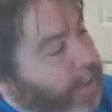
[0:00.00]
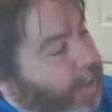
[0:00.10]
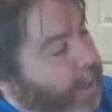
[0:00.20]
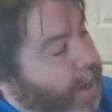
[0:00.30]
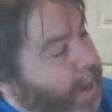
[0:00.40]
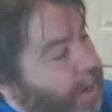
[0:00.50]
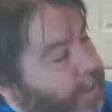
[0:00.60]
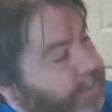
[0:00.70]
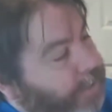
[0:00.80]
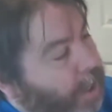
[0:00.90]
it
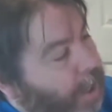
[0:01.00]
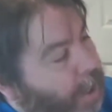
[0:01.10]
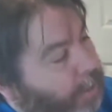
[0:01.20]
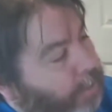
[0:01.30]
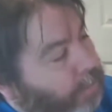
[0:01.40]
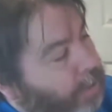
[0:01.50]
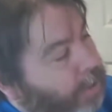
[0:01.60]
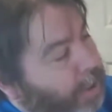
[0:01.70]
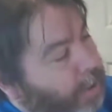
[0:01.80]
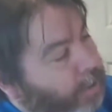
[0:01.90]
has a
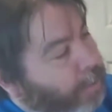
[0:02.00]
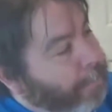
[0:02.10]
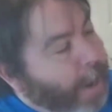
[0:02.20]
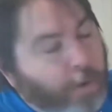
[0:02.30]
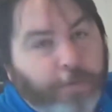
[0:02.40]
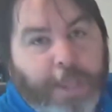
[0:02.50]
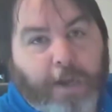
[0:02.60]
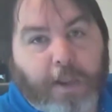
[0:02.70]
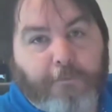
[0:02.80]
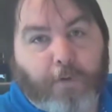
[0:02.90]
little mount
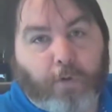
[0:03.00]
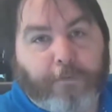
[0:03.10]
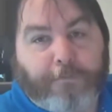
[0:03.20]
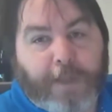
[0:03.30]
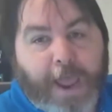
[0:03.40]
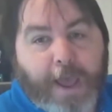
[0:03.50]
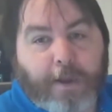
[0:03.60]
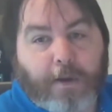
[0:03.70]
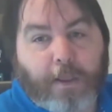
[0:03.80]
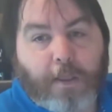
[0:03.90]
that can fold flat.